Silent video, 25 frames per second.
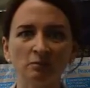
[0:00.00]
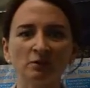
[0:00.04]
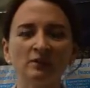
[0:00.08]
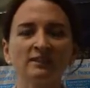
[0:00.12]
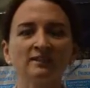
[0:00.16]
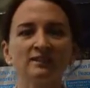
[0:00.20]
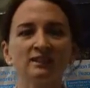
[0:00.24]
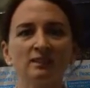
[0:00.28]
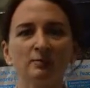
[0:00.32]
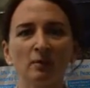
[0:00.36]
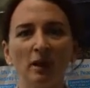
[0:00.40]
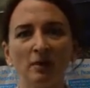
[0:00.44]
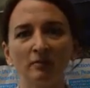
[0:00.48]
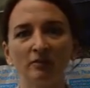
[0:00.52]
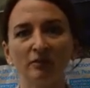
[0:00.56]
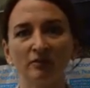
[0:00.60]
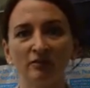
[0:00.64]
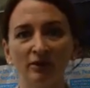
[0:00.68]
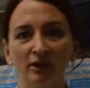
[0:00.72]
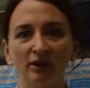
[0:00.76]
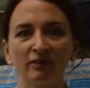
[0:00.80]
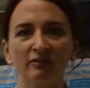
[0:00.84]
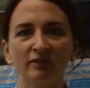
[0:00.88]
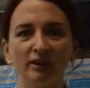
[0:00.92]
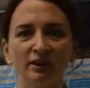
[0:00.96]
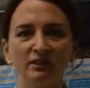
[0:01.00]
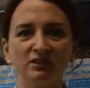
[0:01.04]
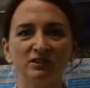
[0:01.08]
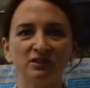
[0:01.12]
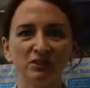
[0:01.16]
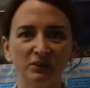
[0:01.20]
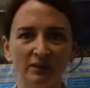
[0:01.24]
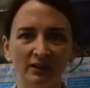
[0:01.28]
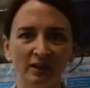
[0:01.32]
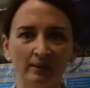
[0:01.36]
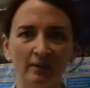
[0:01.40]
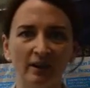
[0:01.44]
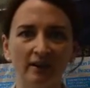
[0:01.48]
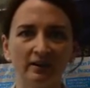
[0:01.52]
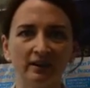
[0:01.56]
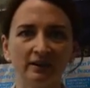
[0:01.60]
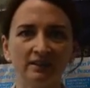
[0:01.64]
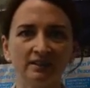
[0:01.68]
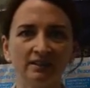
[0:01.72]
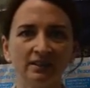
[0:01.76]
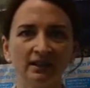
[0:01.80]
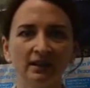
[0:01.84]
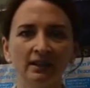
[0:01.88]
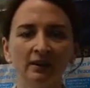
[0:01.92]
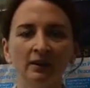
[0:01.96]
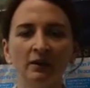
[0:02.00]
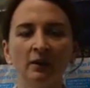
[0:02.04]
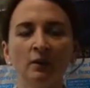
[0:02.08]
what is the Department of Foreign Affairs doing about it?